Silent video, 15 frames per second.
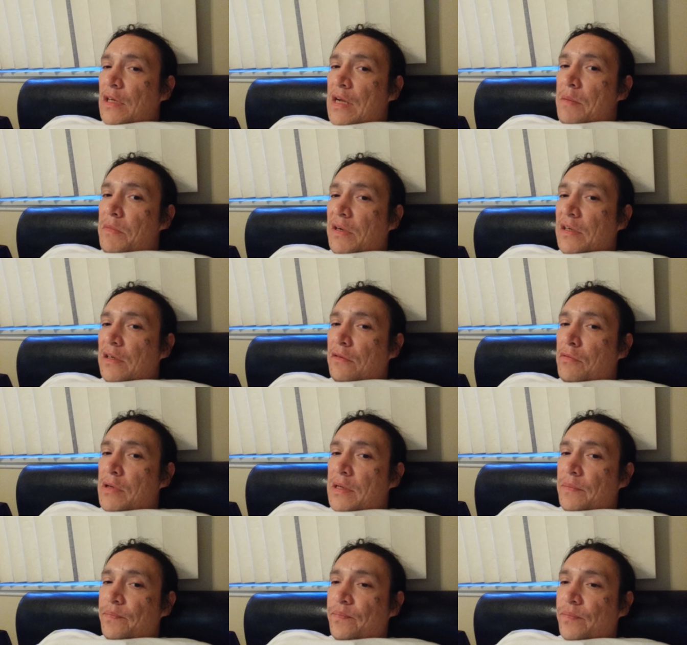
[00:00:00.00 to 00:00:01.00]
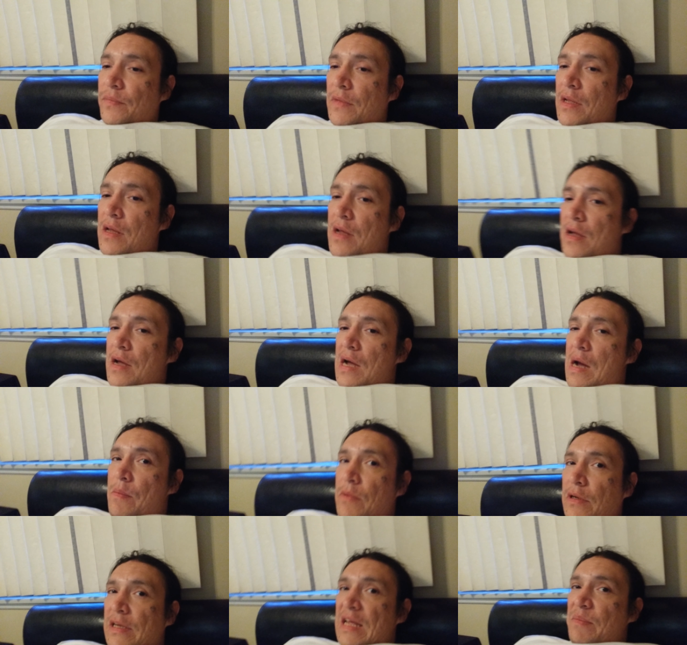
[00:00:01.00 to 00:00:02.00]
I'm not gonna quit. I'm
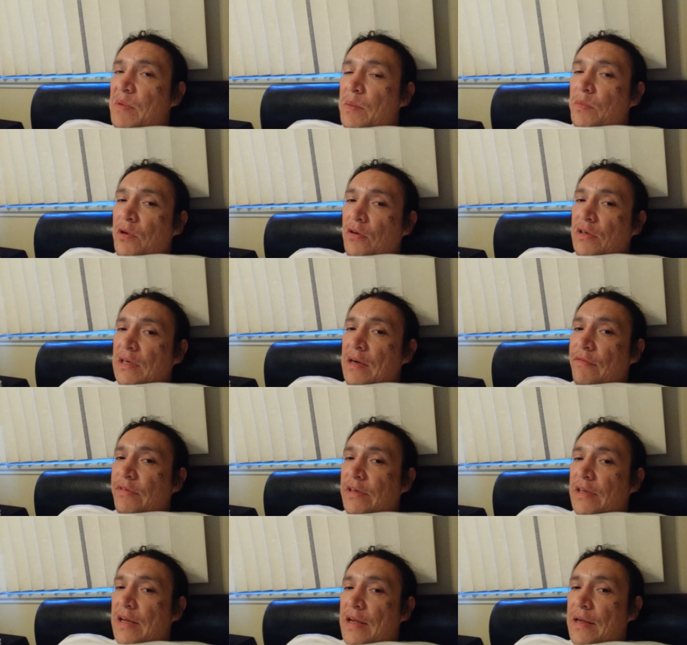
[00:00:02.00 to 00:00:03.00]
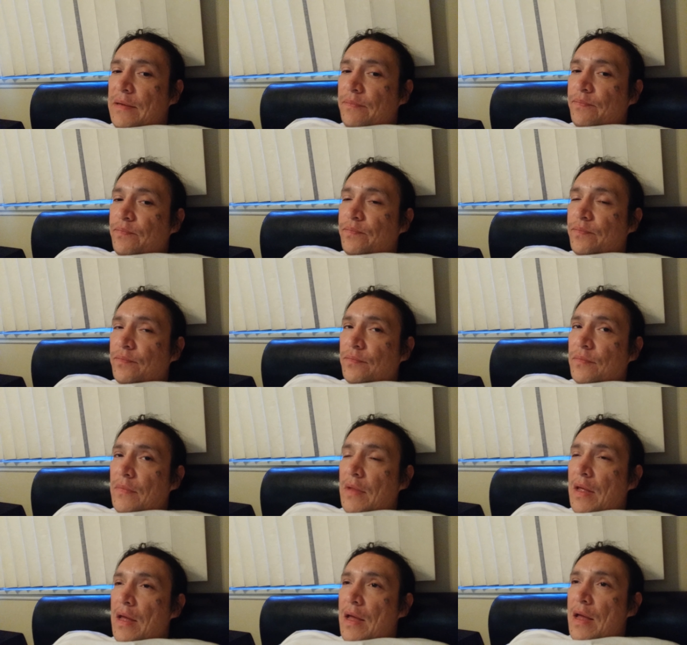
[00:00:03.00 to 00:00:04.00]
gonna keep uploading every day,
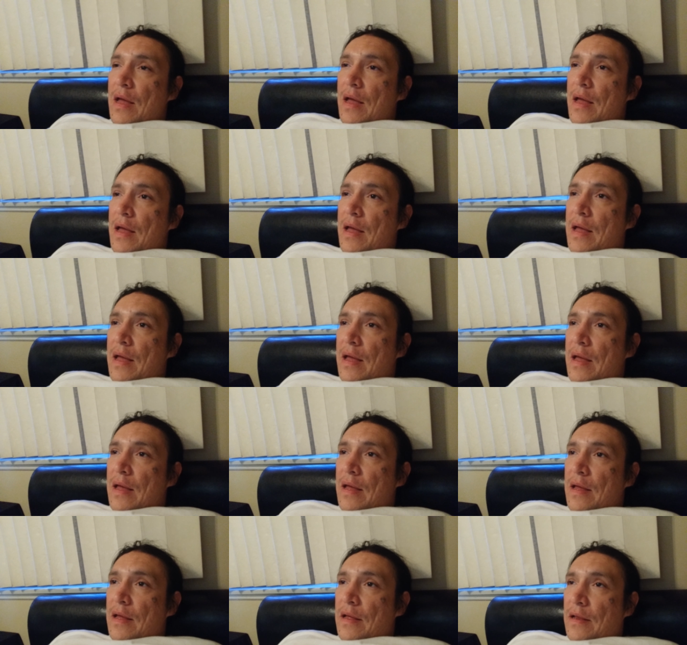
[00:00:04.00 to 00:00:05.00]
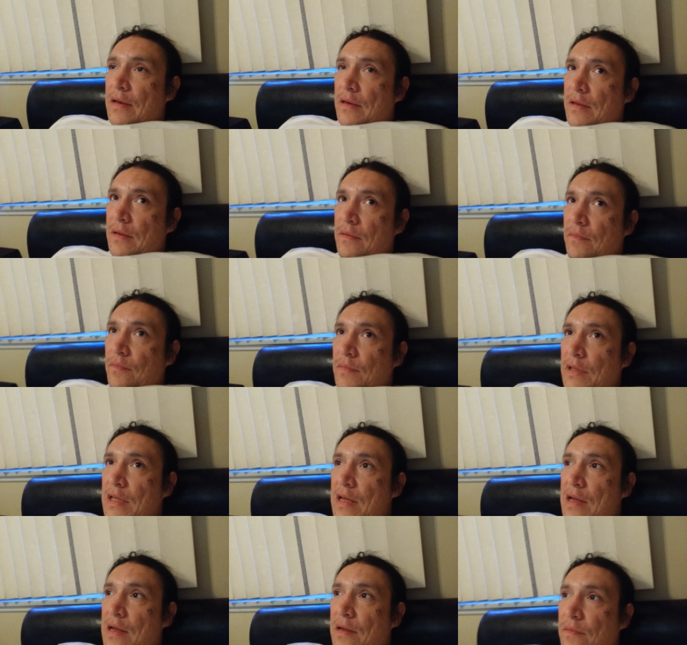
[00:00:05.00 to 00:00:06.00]
and
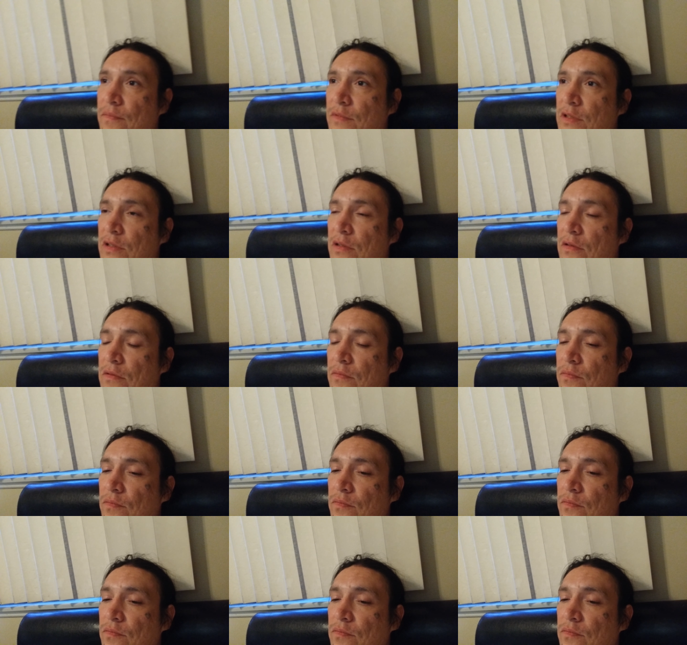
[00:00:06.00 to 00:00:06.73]
yeah, so.